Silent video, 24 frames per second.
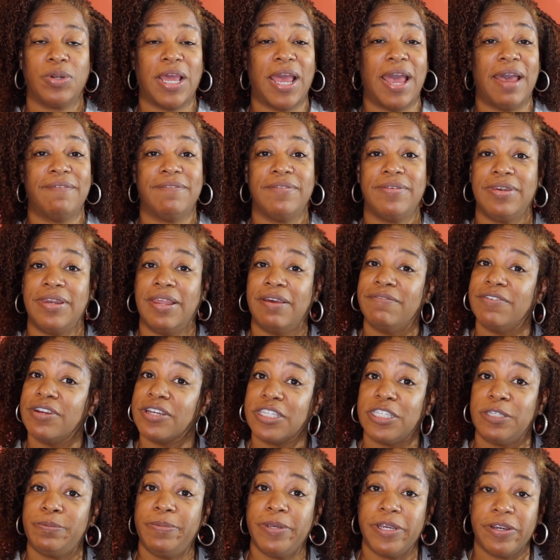I have never
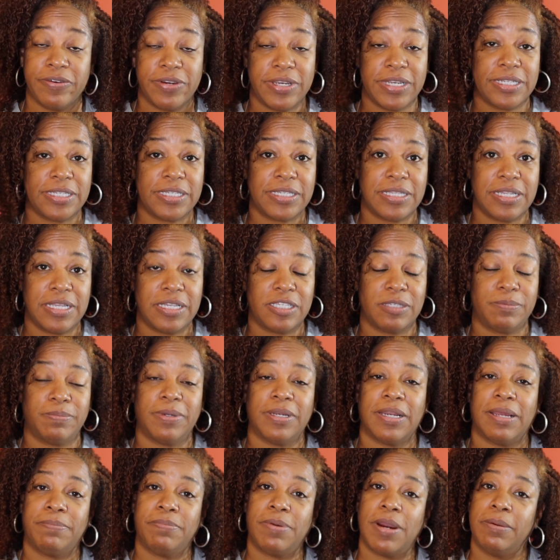experienced this, but
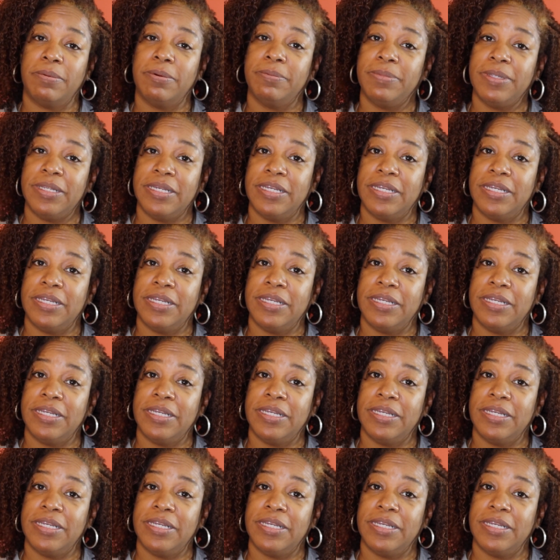I probably